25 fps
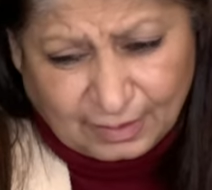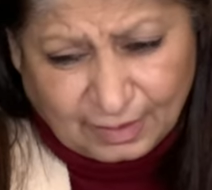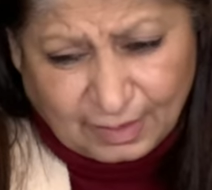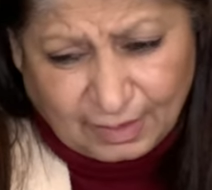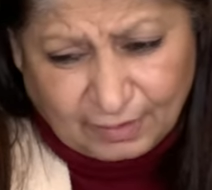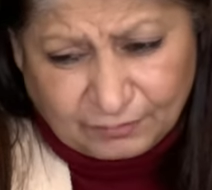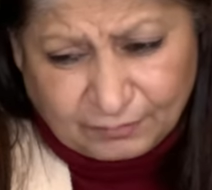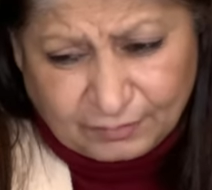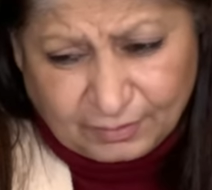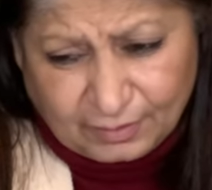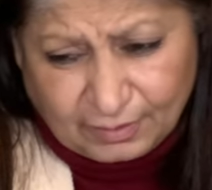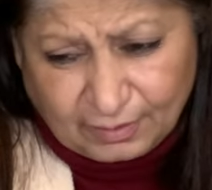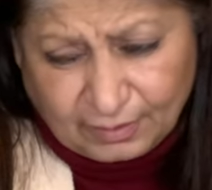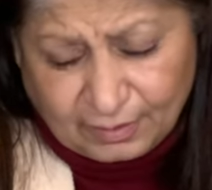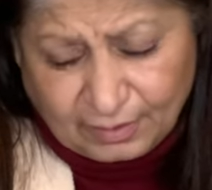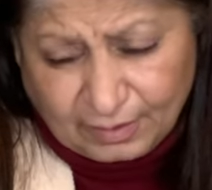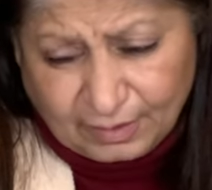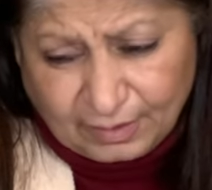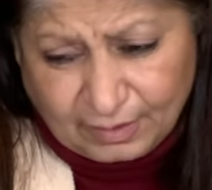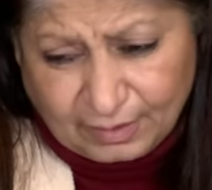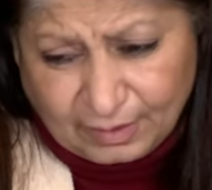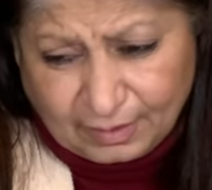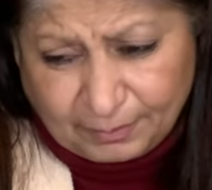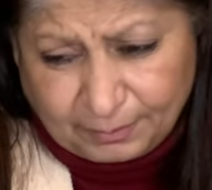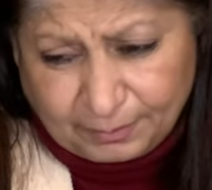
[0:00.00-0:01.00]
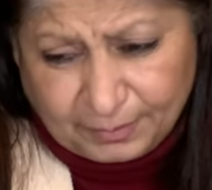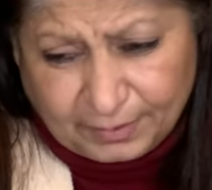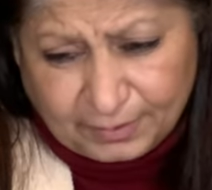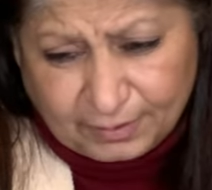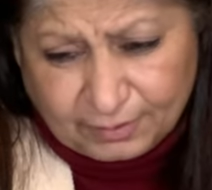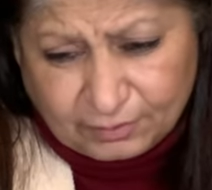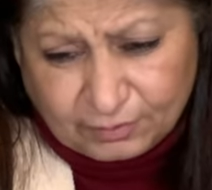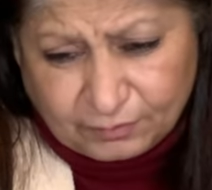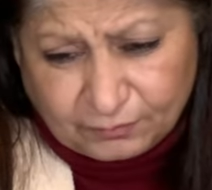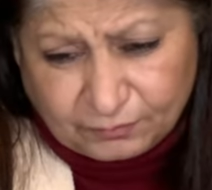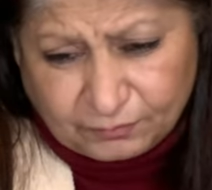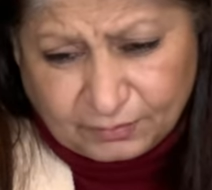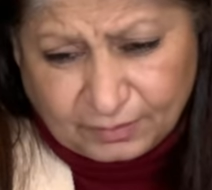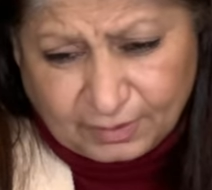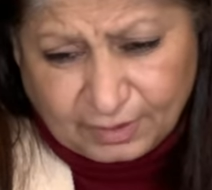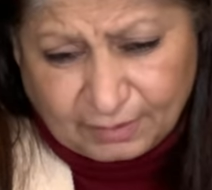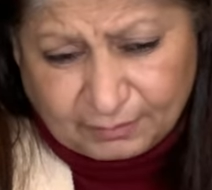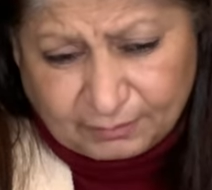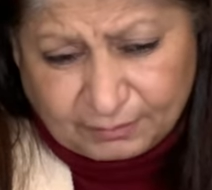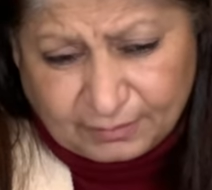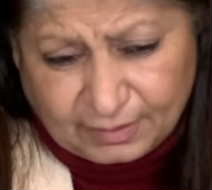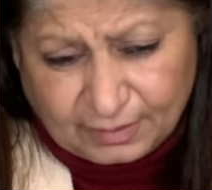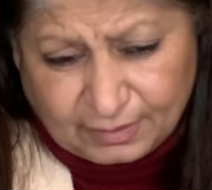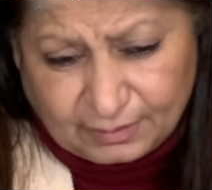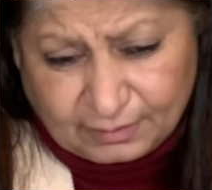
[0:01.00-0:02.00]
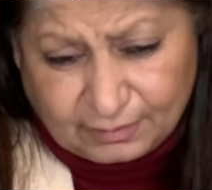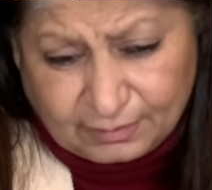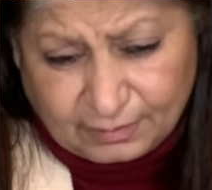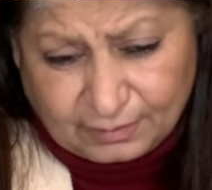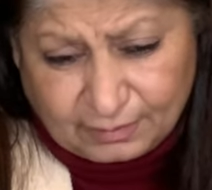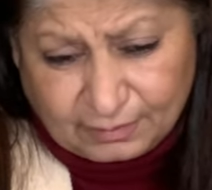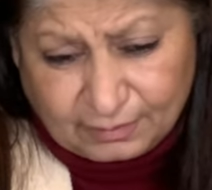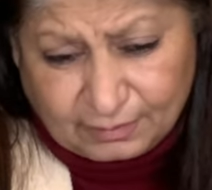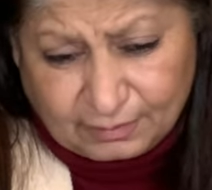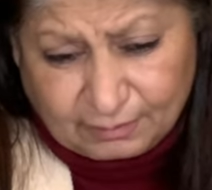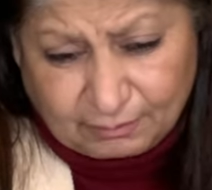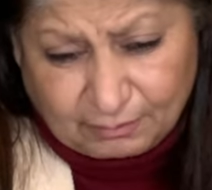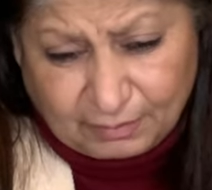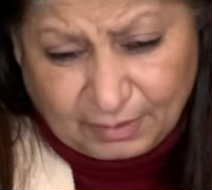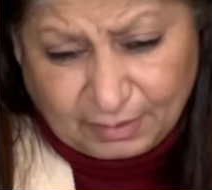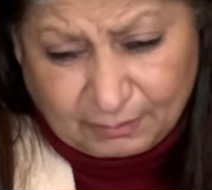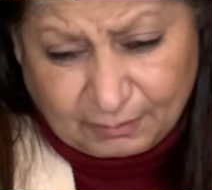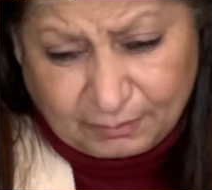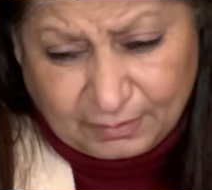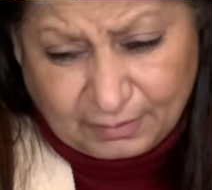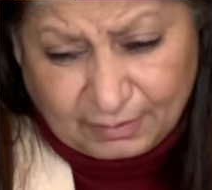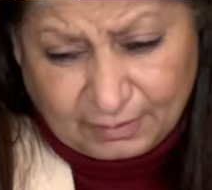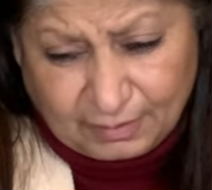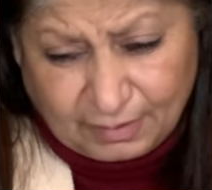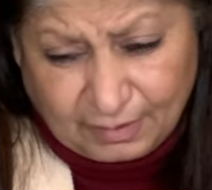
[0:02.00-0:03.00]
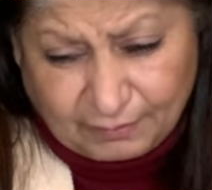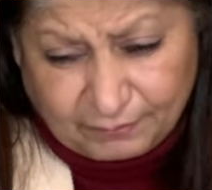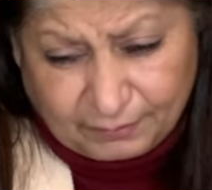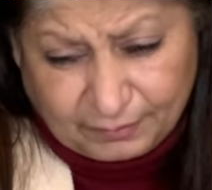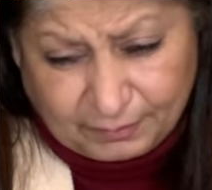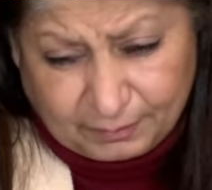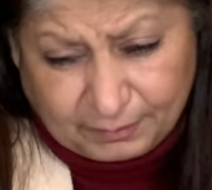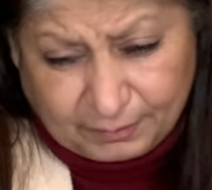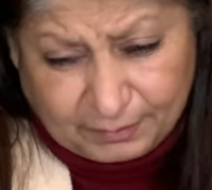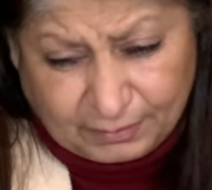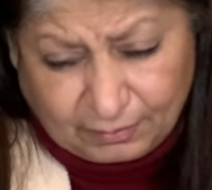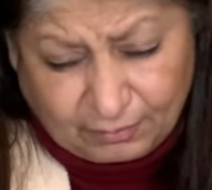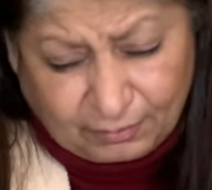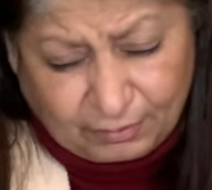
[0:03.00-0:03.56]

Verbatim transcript: after a, a, period of time that they maybe haven't been